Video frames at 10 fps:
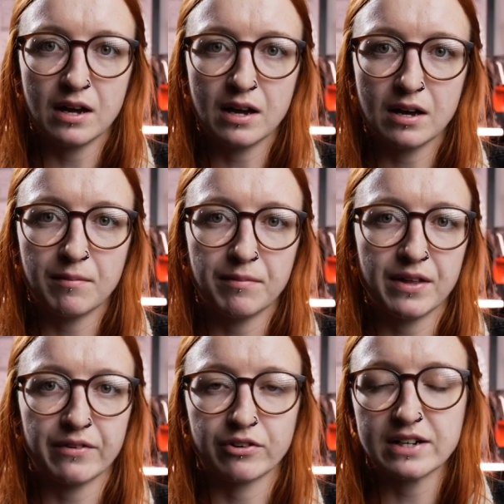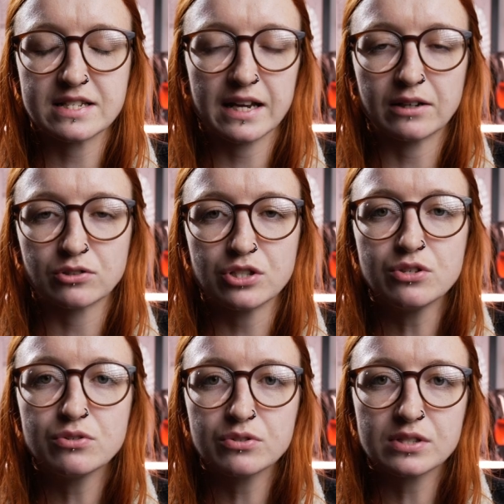Um, they're a great scale to
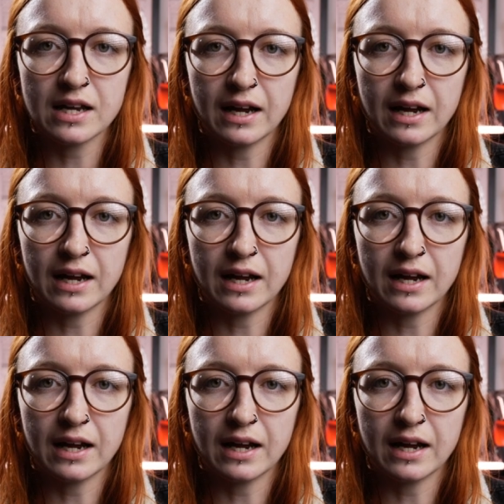use,